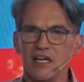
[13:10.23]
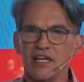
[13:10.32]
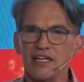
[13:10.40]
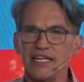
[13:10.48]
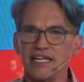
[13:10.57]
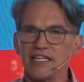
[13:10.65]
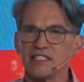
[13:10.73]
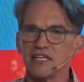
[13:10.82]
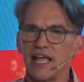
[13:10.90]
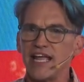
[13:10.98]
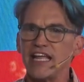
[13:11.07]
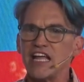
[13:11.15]
It is
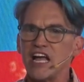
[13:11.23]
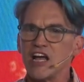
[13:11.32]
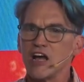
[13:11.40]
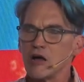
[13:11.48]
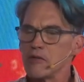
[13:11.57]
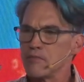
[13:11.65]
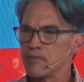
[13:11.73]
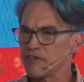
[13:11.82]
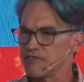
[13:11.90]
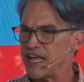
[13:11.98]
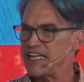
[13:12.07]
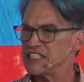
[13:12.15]
a
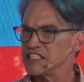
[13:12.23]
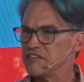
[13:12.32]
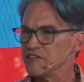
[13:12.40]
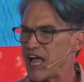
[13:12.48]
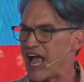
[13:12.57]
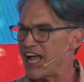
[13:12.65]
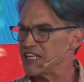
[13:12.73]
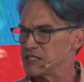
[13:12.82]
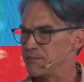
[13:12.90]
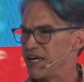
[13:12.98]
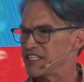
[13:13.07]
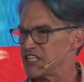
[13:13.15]
pervasive
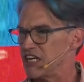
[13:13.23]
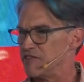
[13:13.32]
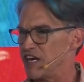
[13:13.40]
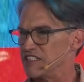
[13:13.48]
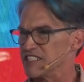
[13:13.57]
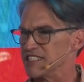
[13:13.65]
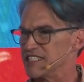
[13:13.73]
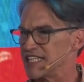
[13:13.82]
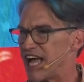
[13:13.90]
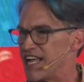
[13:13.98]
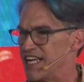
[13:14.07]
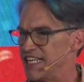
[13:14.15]
aspect of our
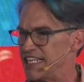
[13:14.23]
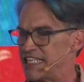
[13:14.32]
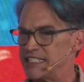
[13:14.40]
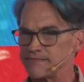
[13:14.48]
society.